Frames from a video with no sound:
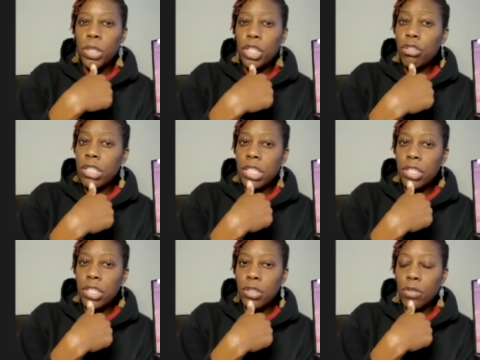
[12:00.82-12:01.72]
the
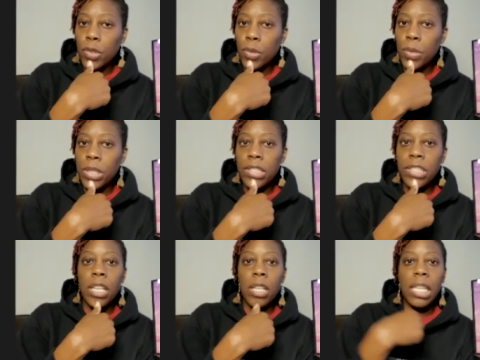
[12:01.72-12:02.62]
traditional route where,
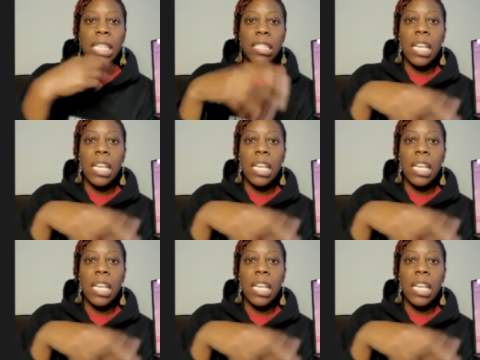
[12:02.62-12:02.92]
you know, like